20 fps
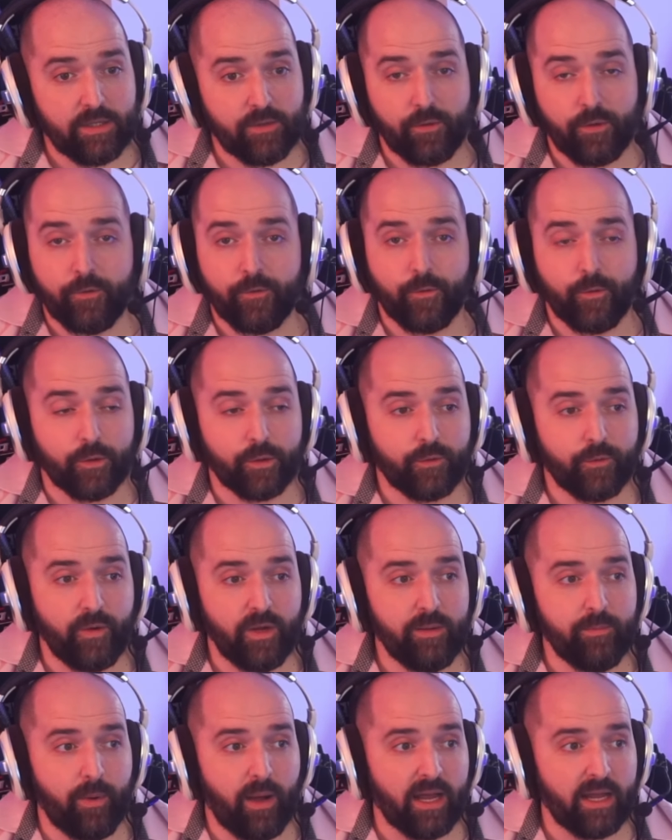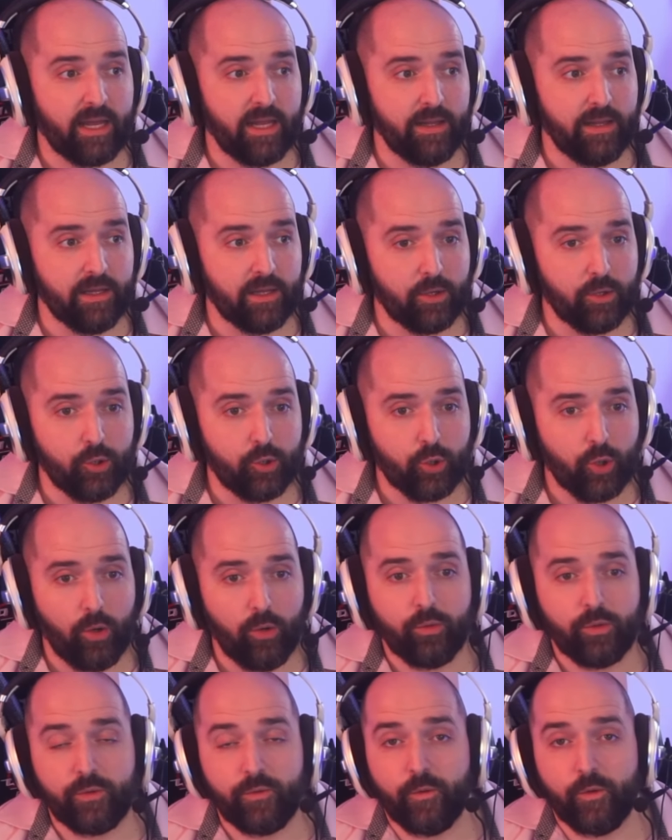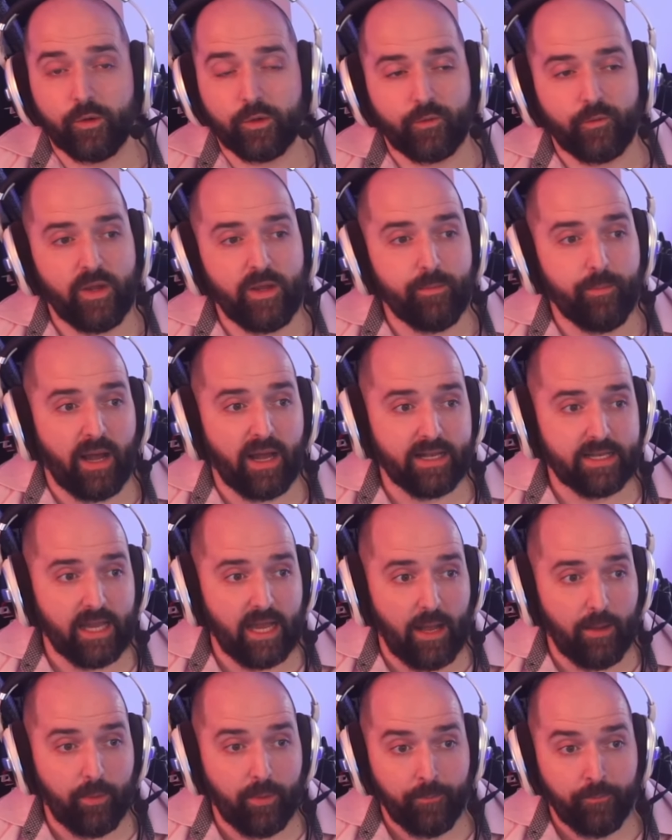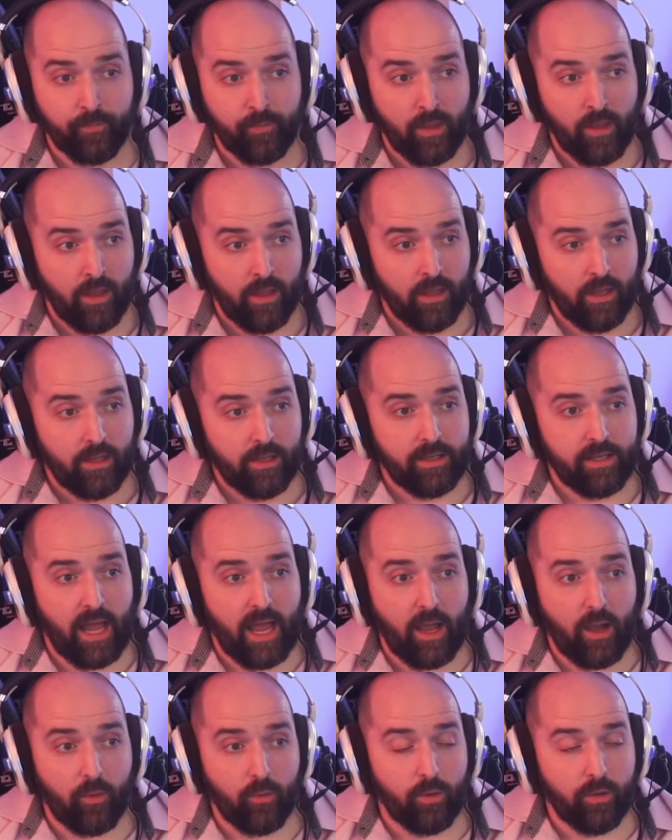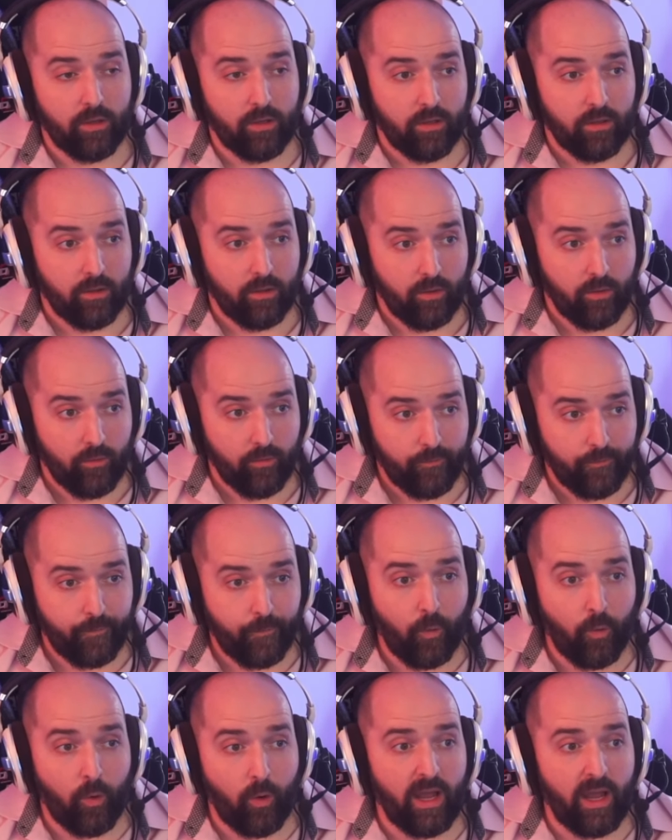for the force feedback in the controls force feedback tab. Now, for